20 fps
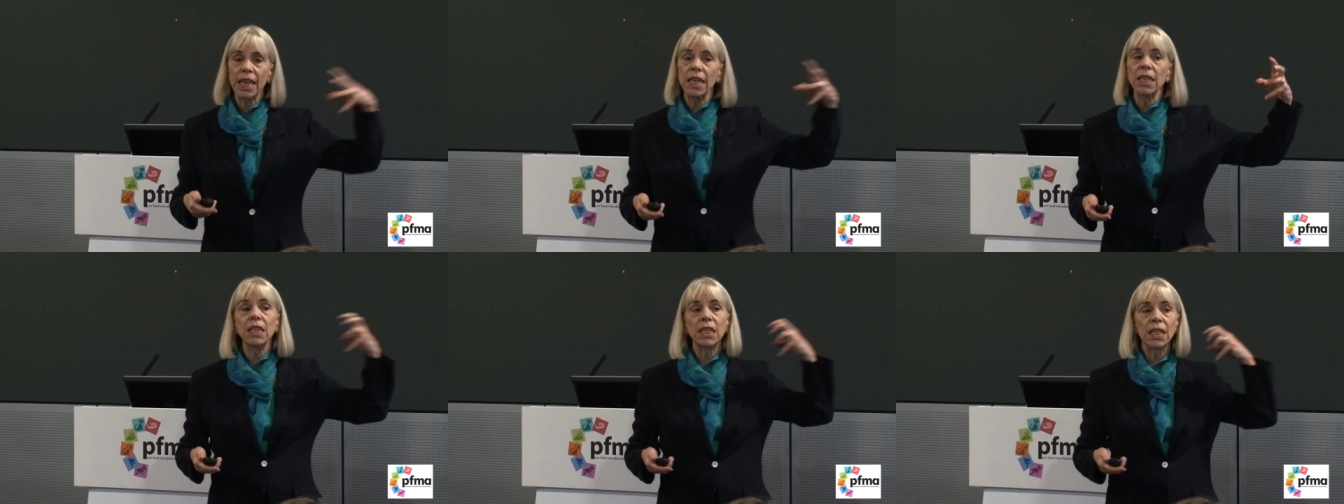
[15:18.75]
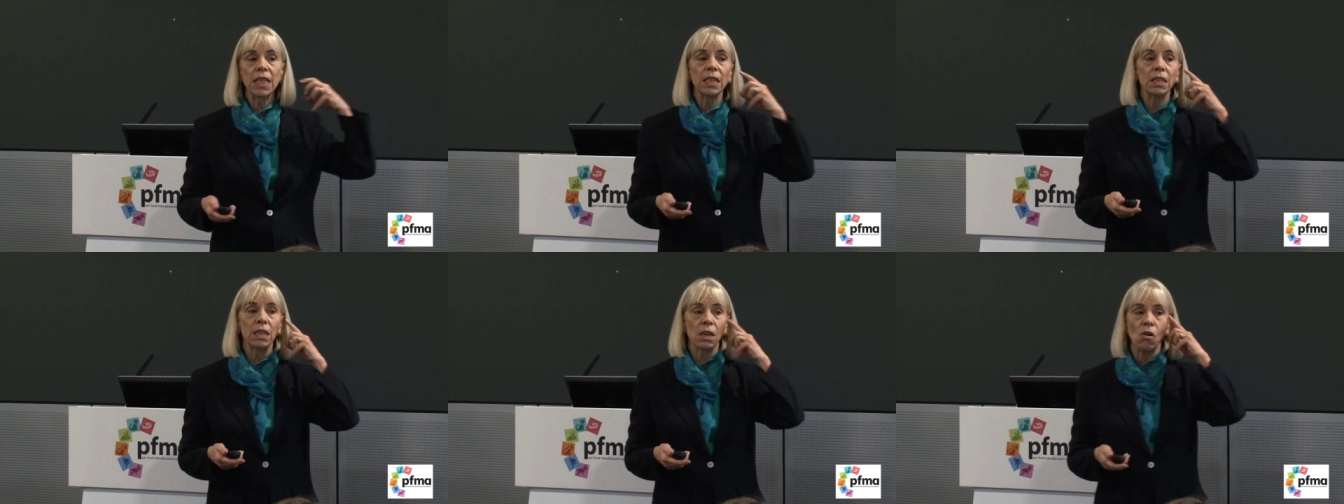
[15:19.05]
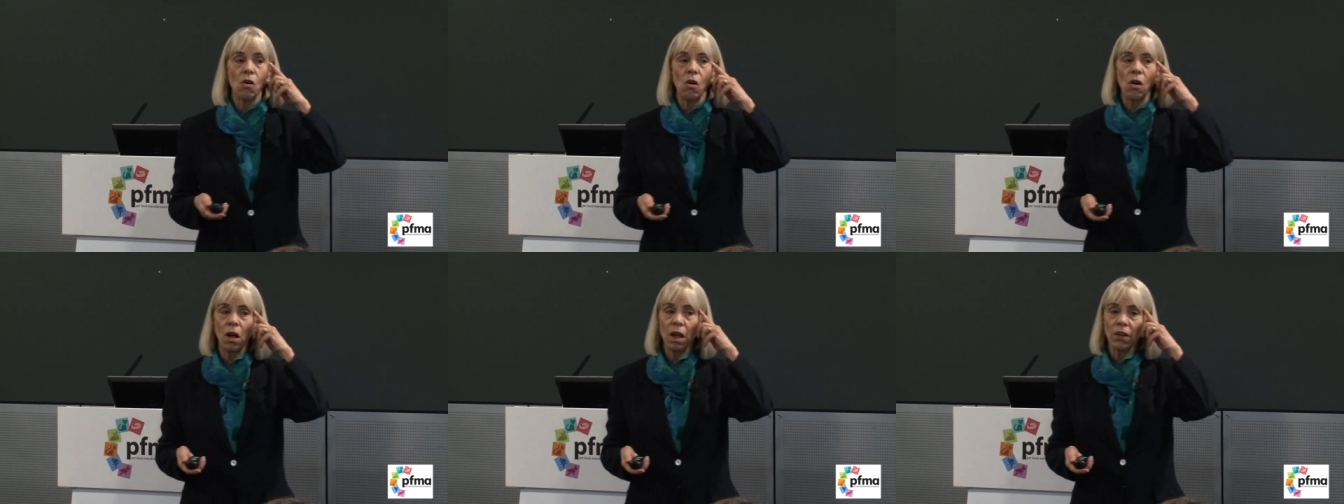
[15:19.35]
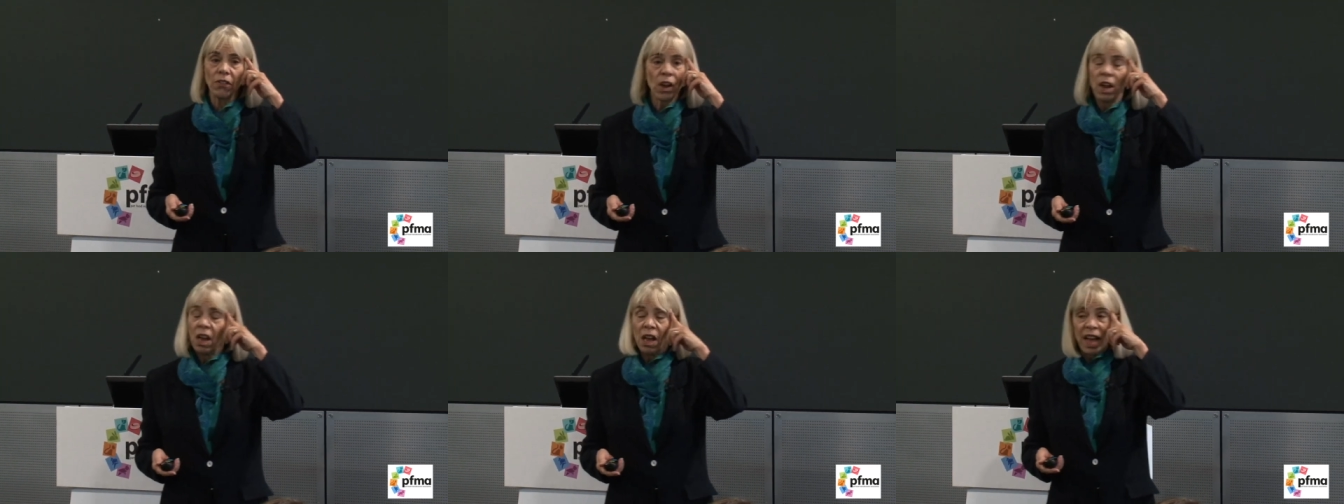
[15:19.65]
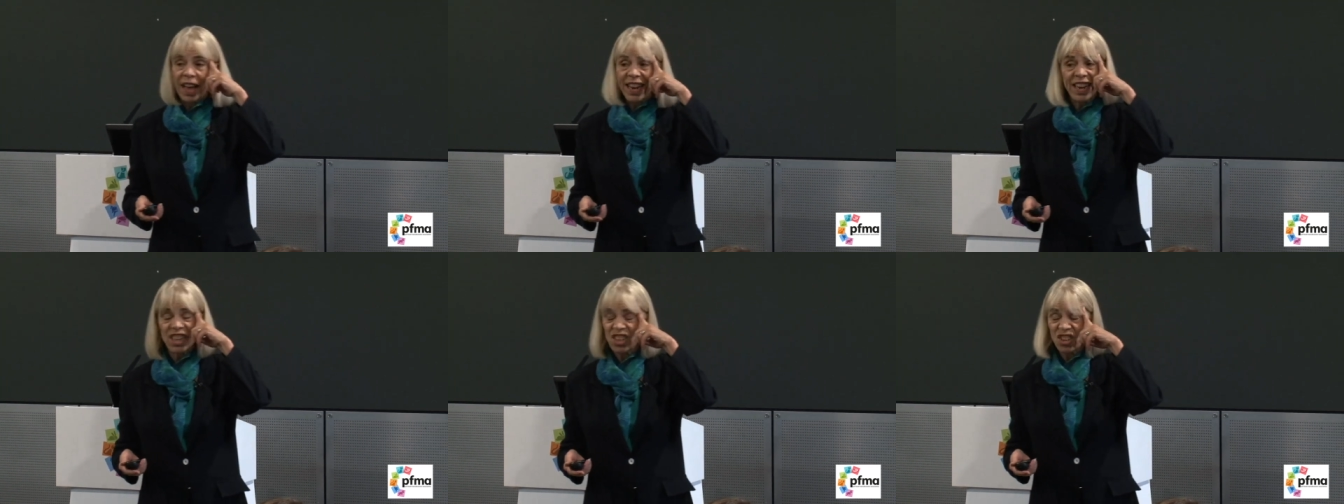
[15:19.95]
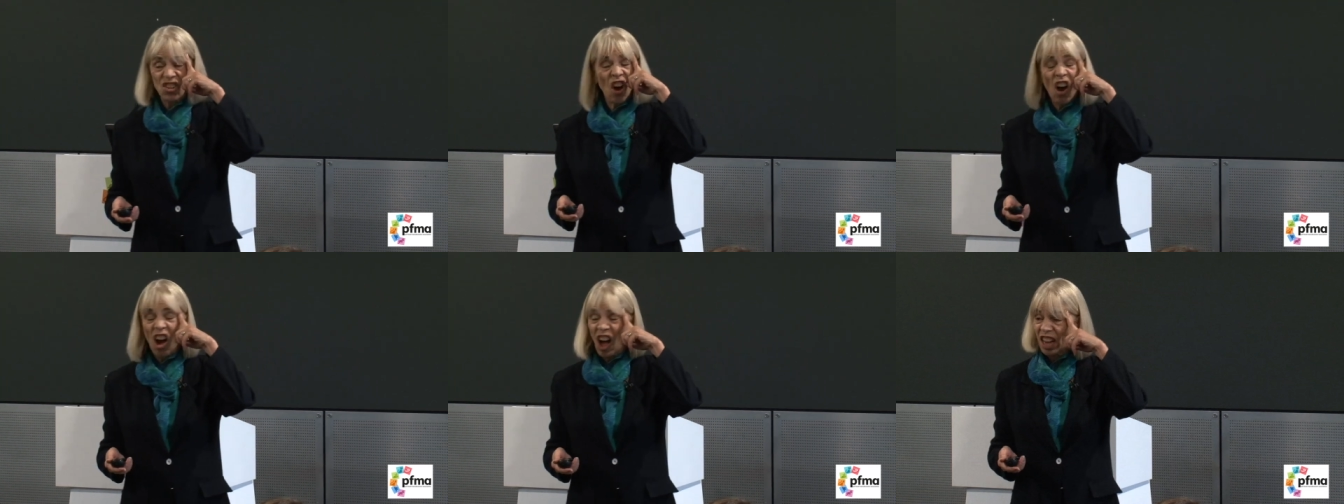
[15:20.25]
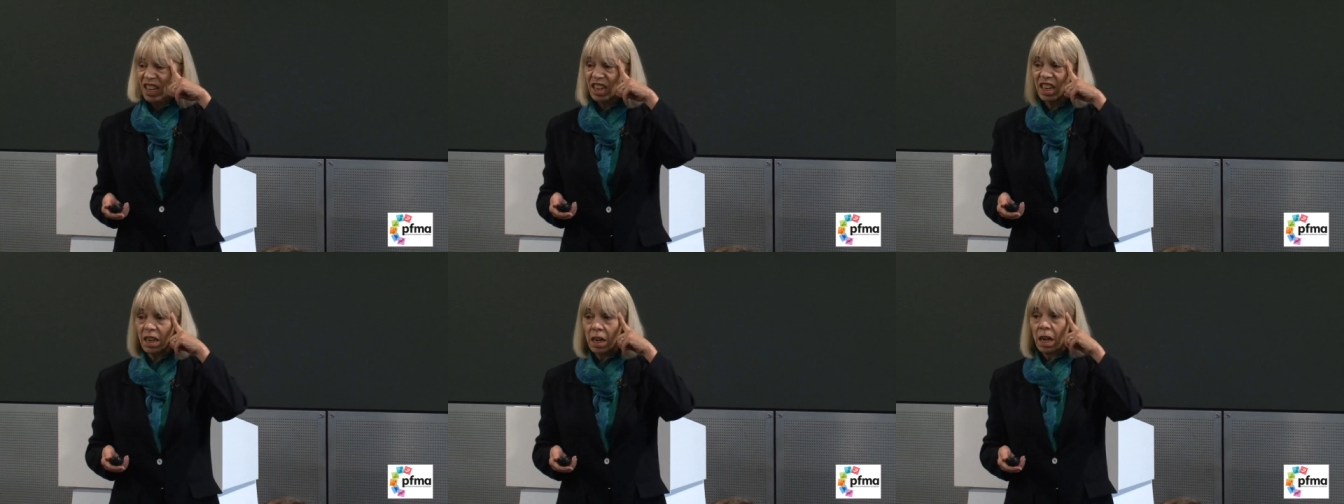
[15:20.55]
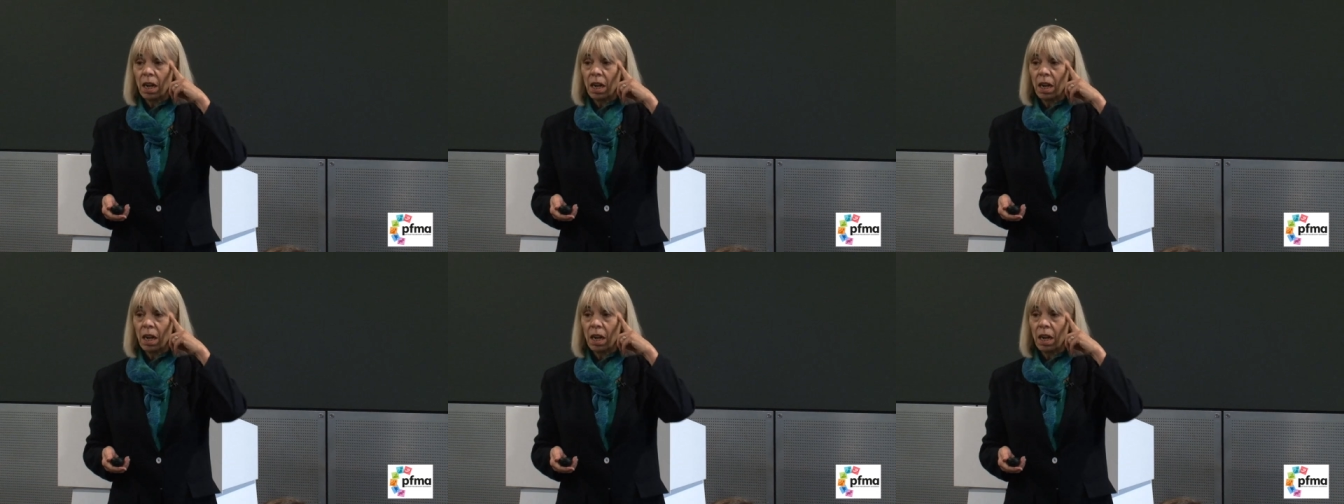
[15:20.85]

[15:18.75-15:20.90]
is this a cause? And it's not.